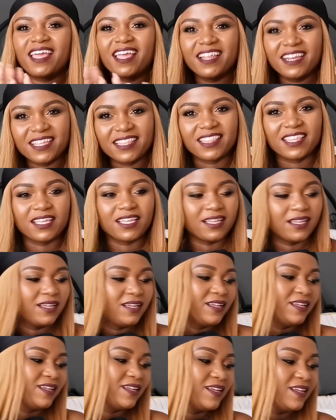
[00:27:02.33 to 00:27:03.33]
anything.
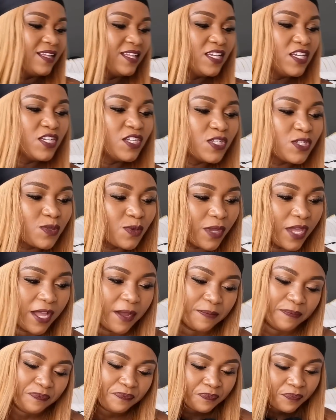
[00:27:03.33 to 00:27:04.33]
So
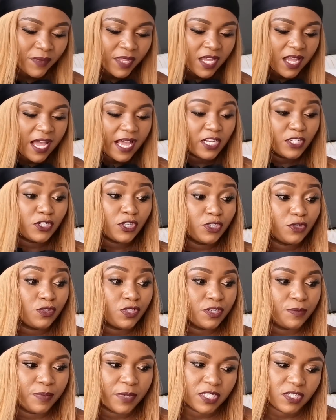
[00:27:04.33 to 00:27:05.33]
yeah, I'll show you
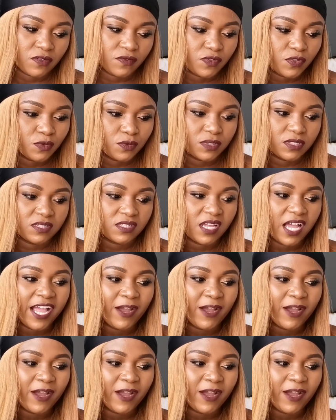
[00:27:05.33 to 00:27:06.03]
3 pairs of shoes.